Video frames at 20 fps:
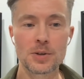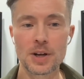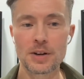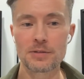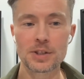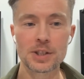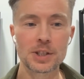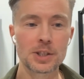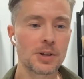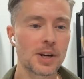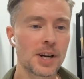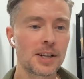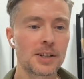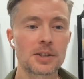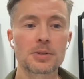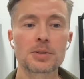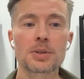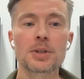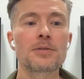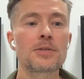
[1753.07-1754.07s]
every
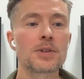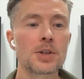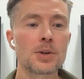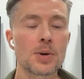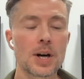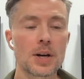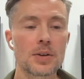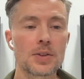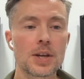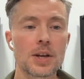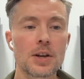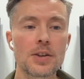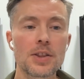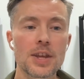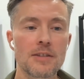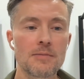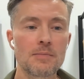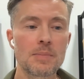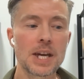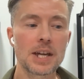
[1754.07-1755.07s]
grinder review out there.
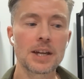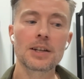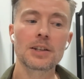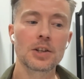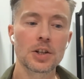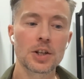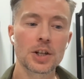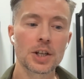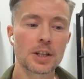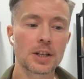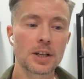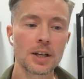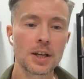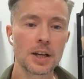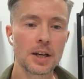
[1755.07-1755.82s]
They've made it look